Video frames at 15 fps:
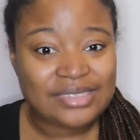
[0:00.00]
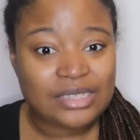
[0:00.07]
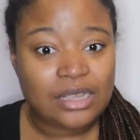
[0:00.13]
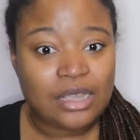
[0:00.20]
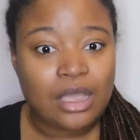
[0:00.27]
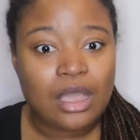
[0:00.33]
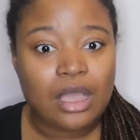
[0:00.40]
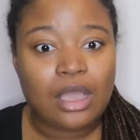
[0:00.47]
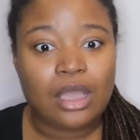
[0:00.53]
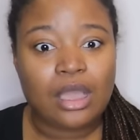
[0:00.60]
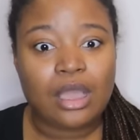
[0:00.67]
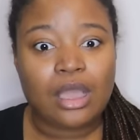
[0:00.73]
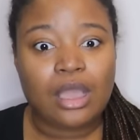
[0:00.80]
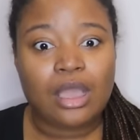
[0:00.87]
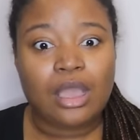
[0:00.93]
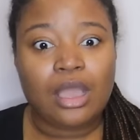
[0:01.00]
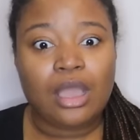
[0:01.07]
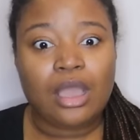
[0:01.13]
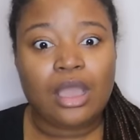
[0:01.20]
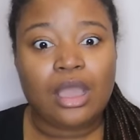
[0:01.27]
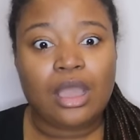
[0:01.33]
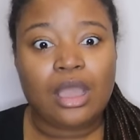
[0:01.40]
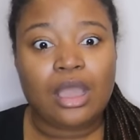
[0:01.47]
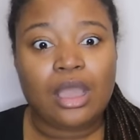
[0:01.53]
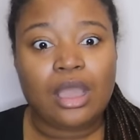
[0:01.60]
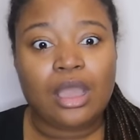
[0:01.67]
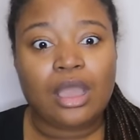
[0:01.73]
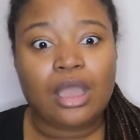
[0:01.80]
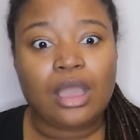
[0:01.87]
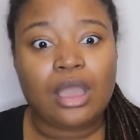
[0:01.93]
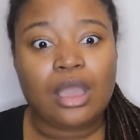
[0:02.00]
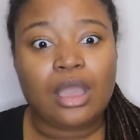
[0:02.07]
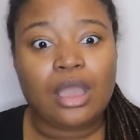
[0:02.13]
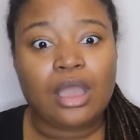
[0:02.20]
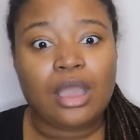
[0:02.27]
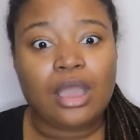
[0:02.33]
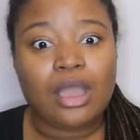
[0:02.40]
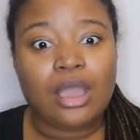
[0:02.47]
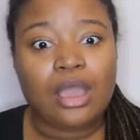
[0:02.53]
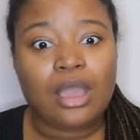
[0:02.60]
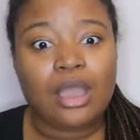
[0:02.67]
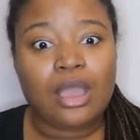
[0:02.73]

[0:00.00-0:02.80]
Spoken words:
(not speaking)